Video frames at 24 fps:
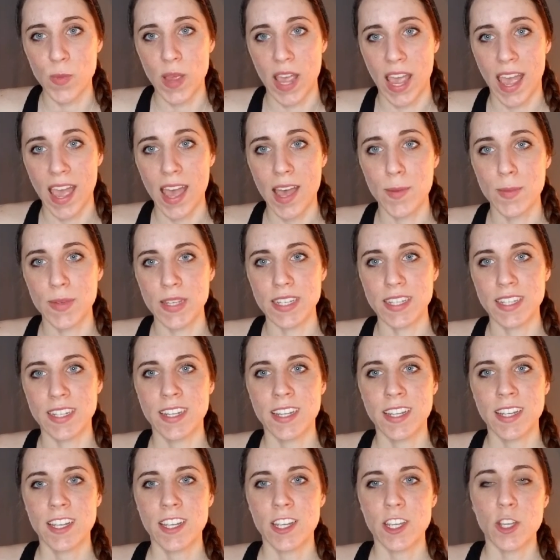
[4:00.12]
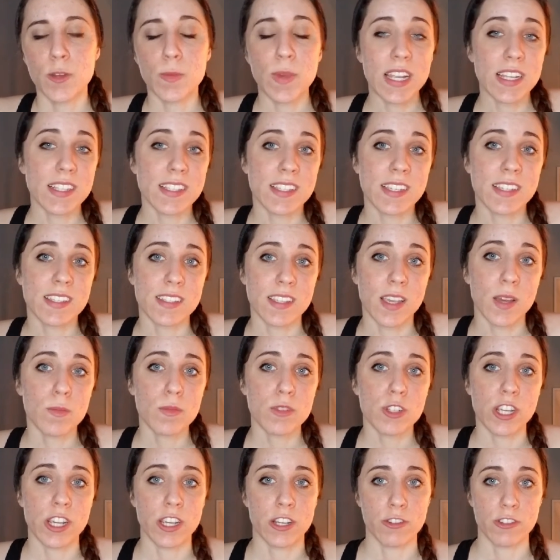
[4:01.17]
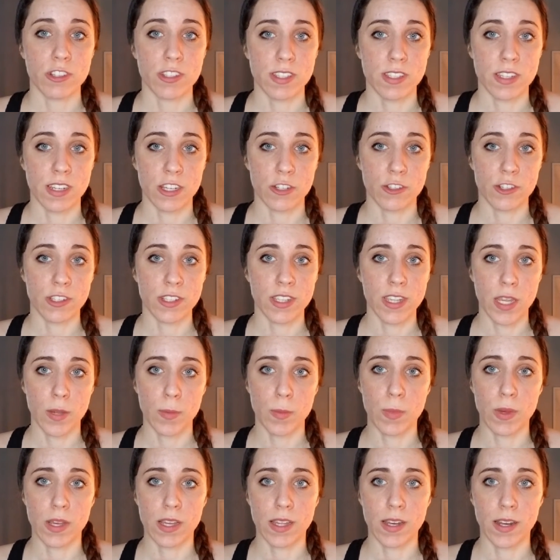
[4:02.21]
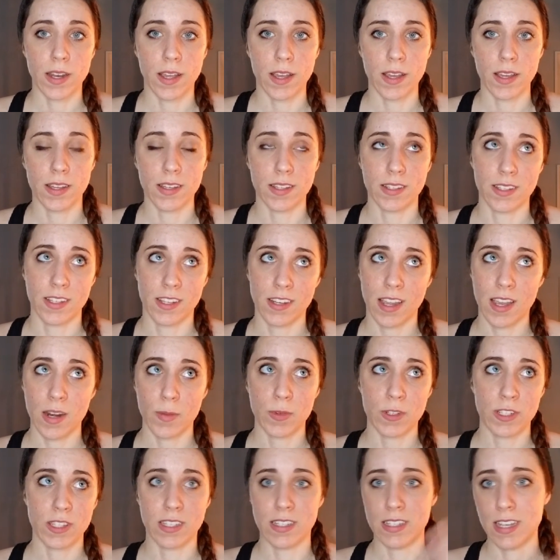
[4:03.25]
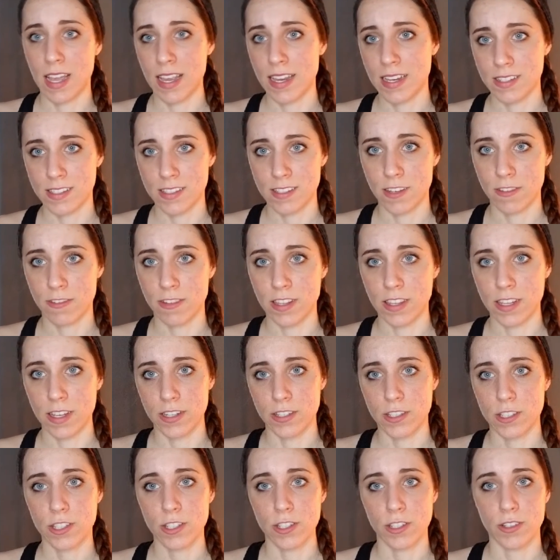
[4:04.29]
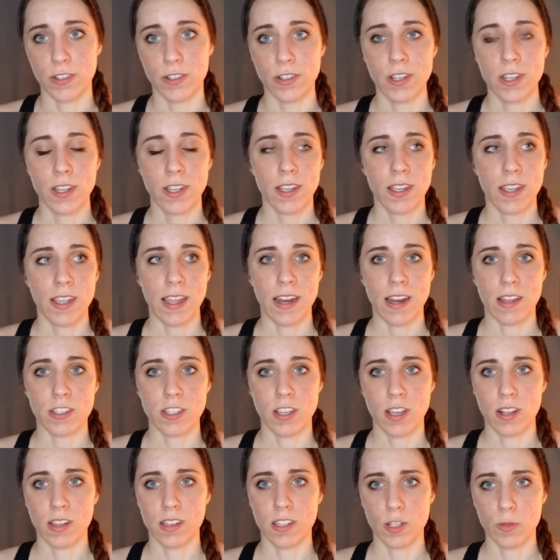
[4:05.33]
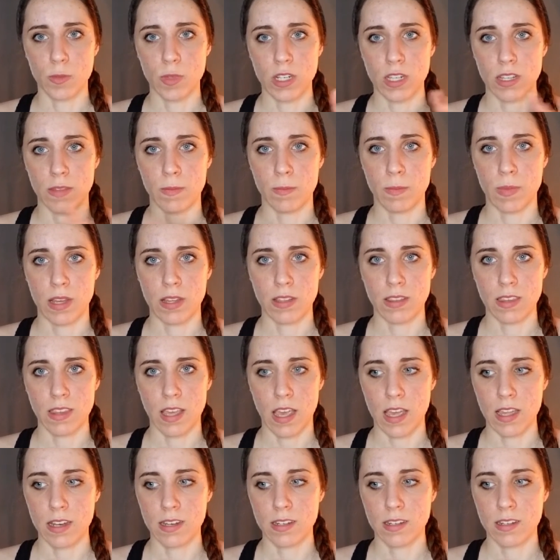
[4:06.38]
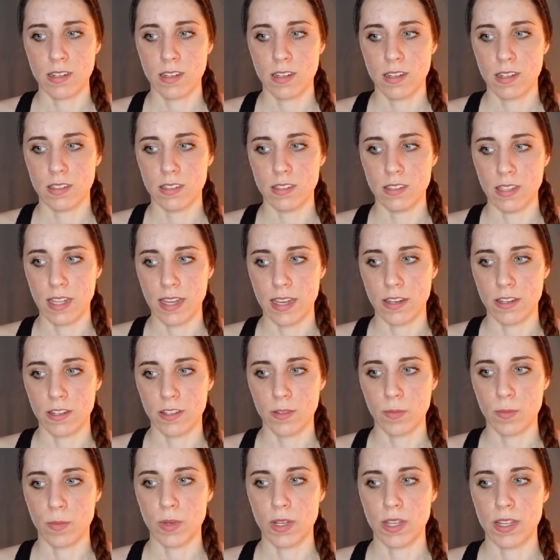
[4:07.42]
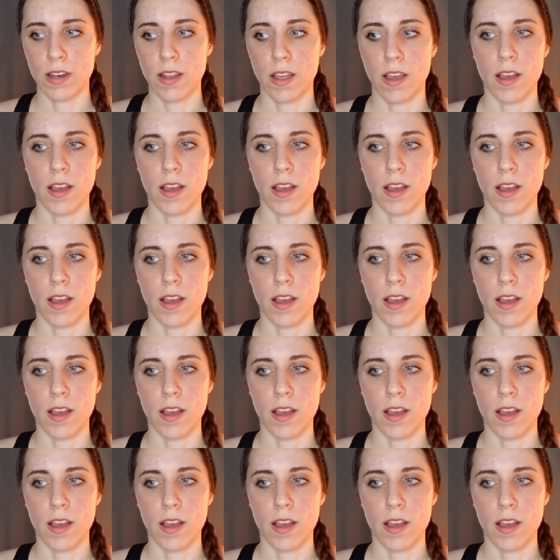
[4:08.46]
a habit. You might see some changes initially, but you got to put the diet stuff in there too, and I'll talk a little bit about that later. But